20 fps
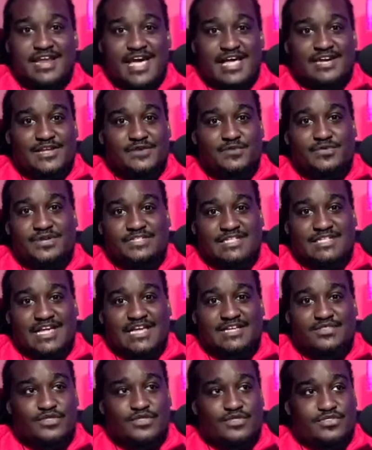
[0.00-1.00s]
Nollywood is
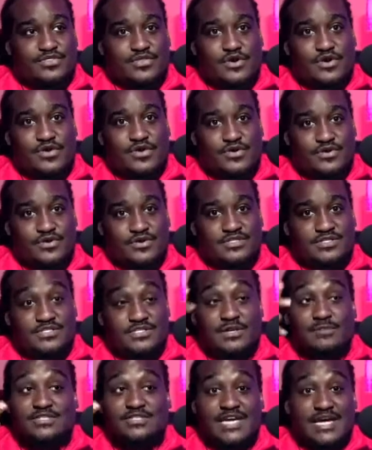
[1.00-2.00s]
like the third,
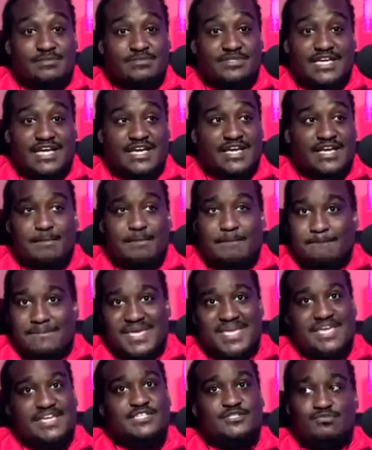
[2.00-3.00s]
sometimes second
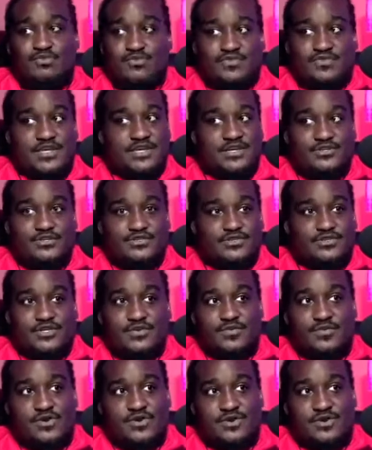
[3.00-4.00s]
biggest movie industry in
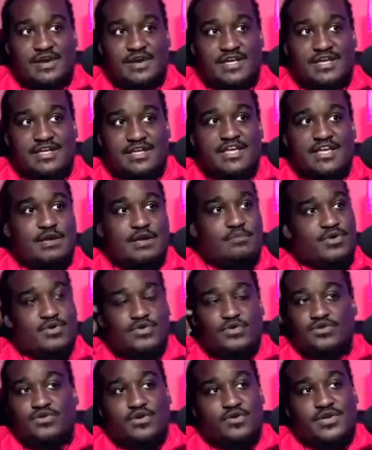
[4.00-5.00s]
the world, right? But
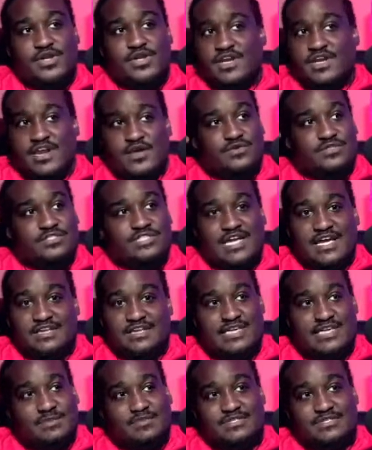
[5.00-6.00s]
you don't hear those type
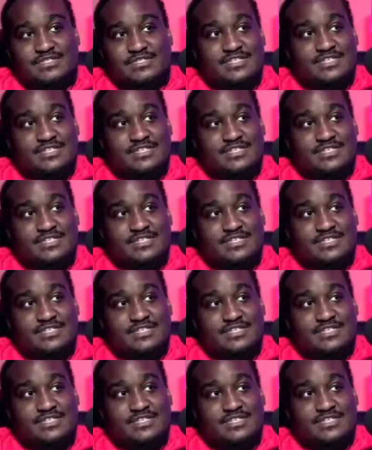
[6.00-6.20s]
of statistics.